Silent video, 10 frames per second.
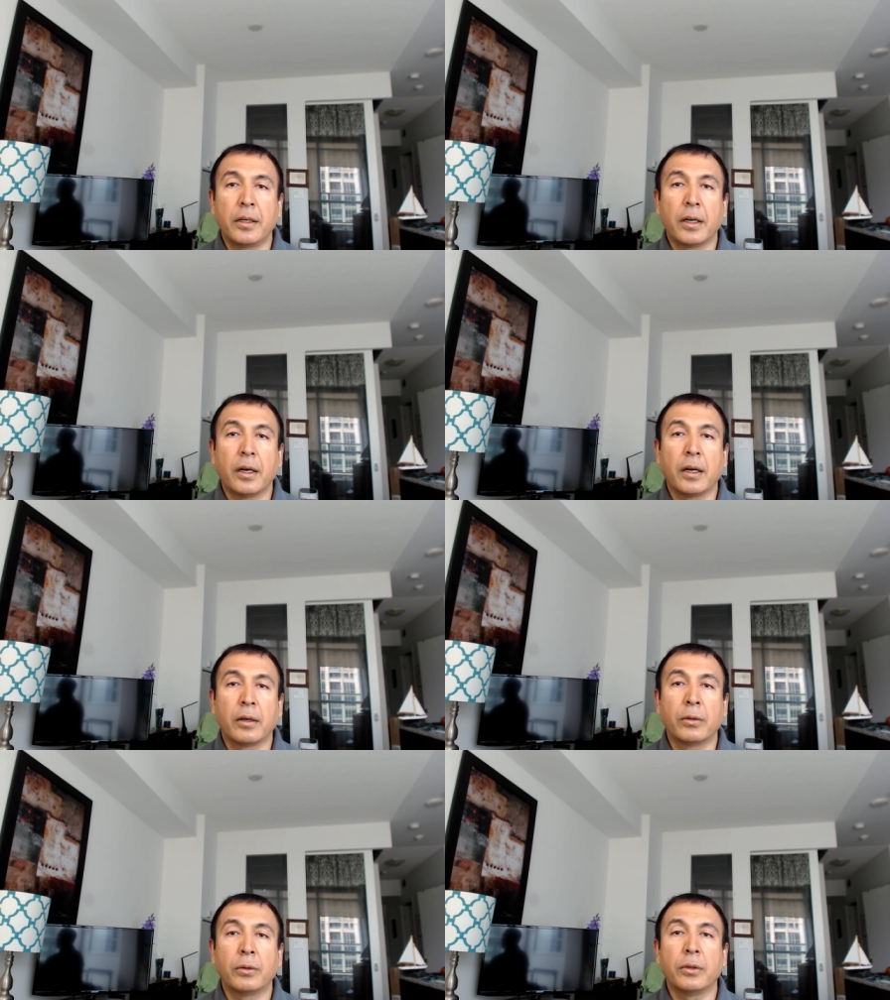uh,
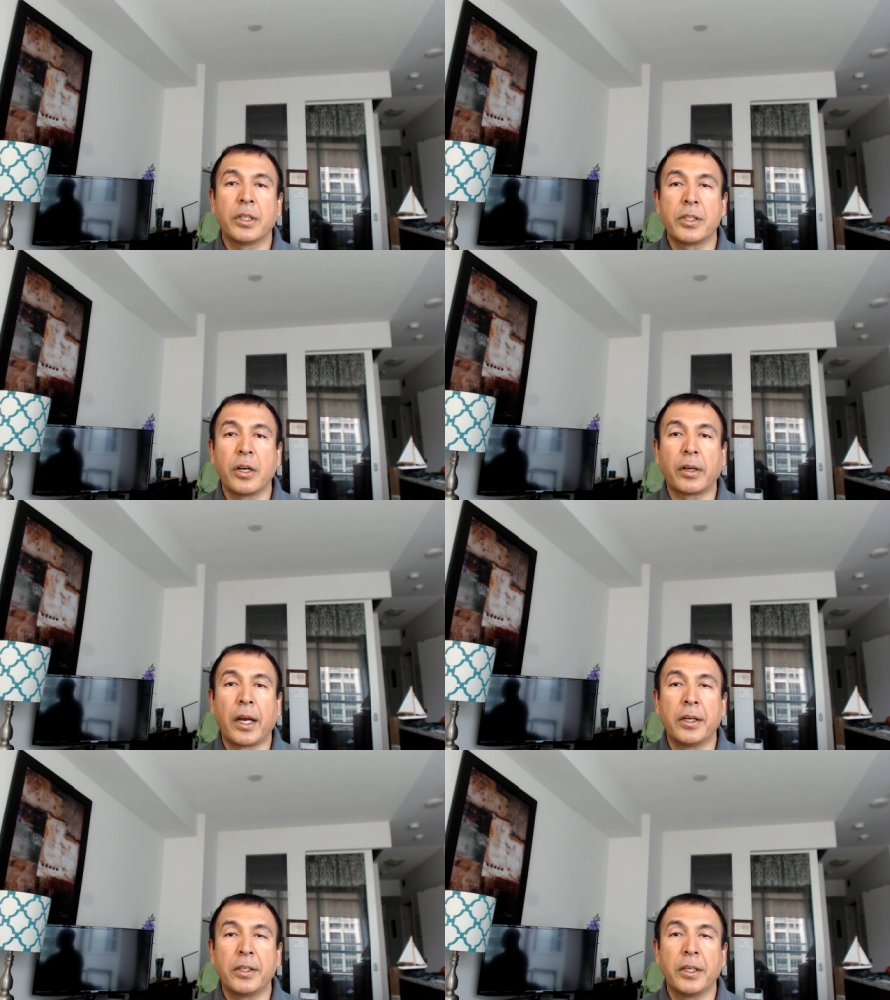Google does not
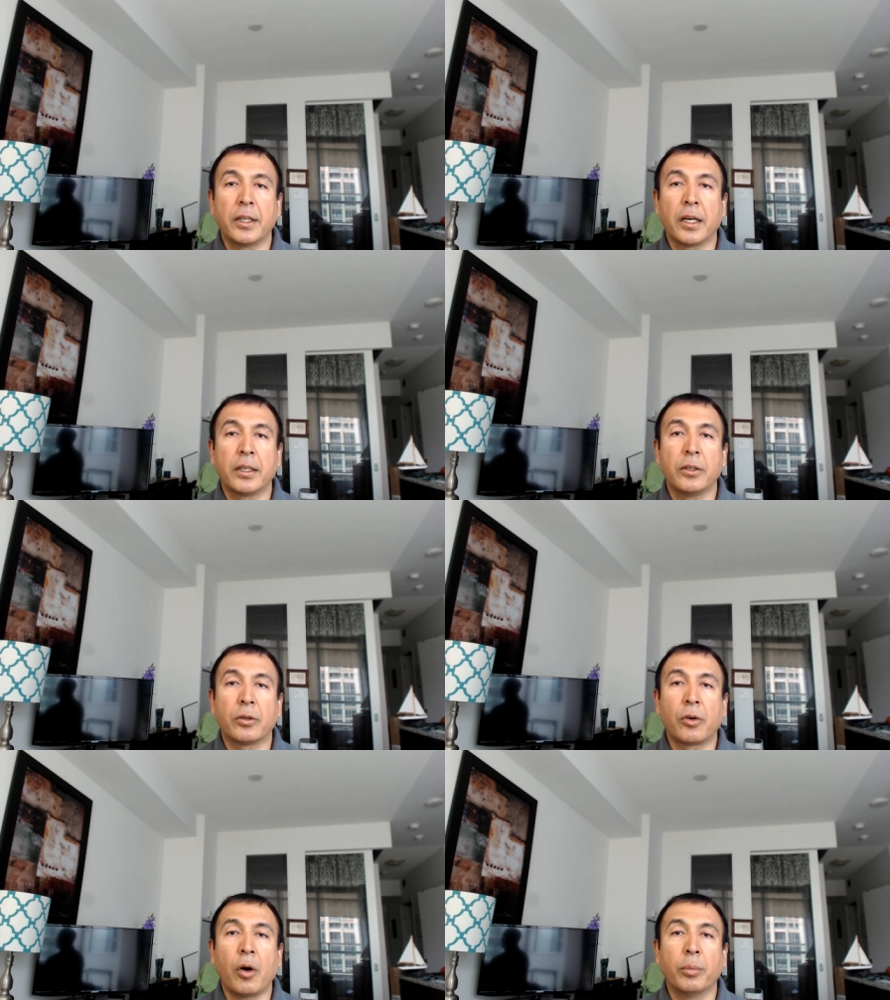guarantee that your
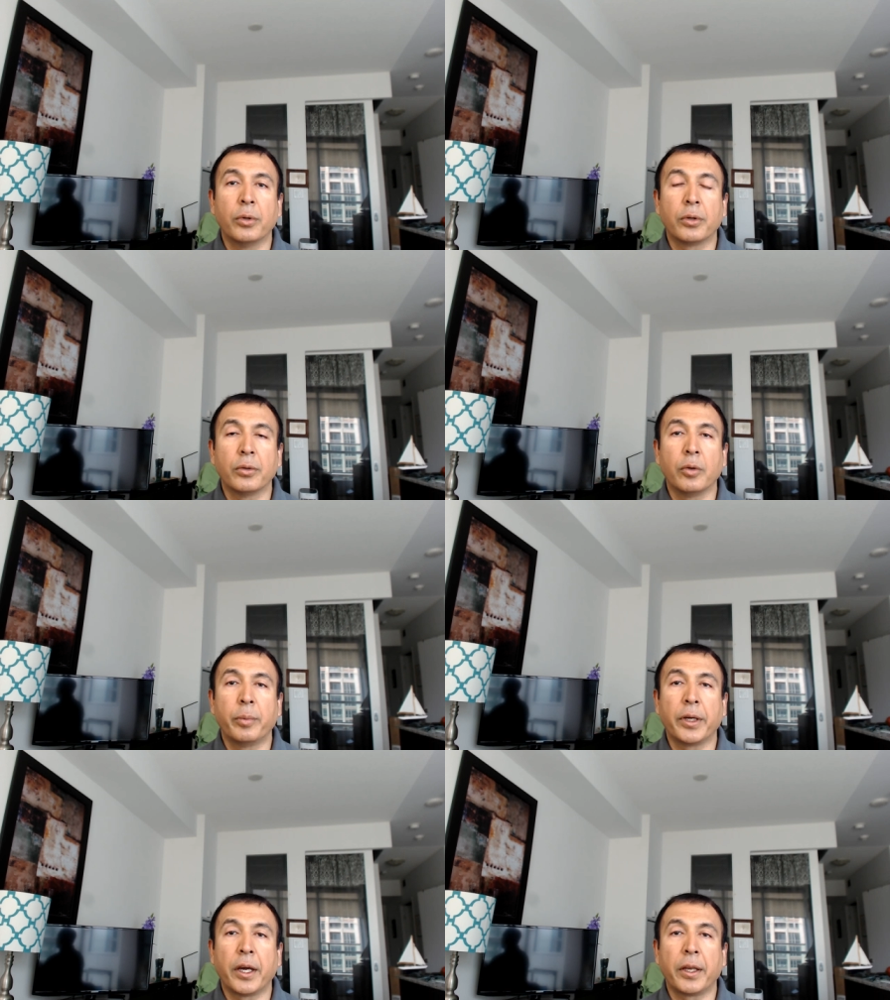Chromebook will be
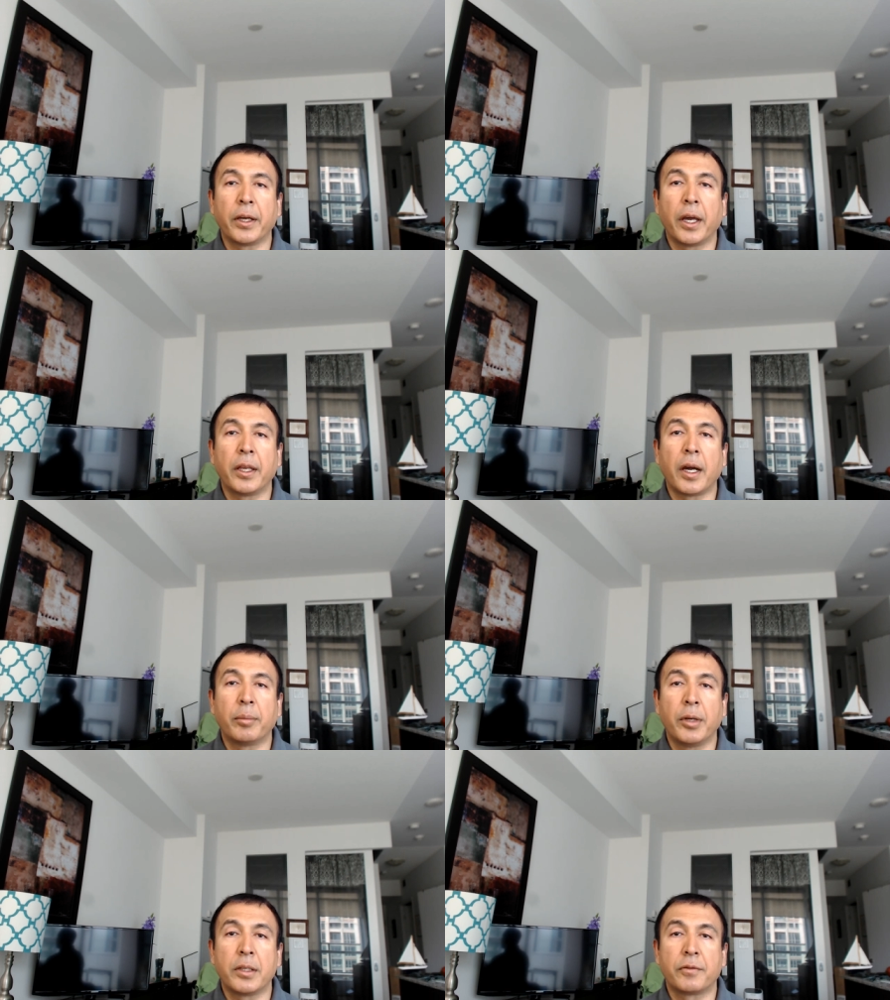getting any
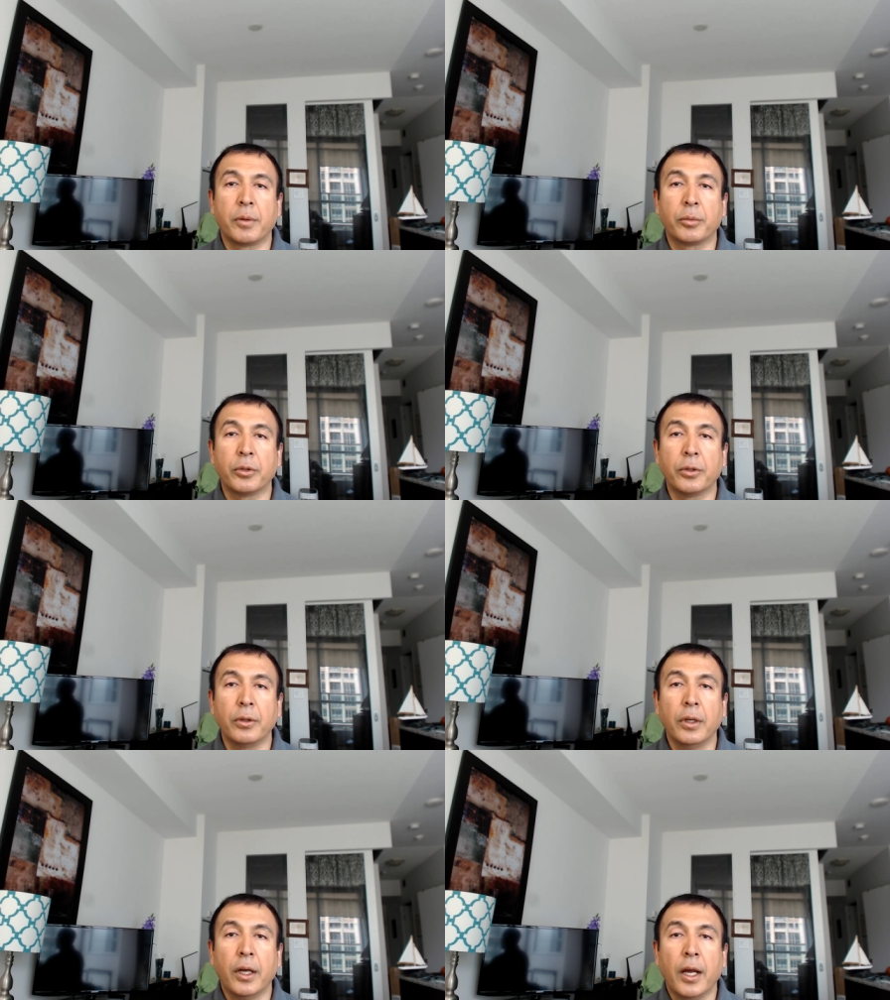updates from Google.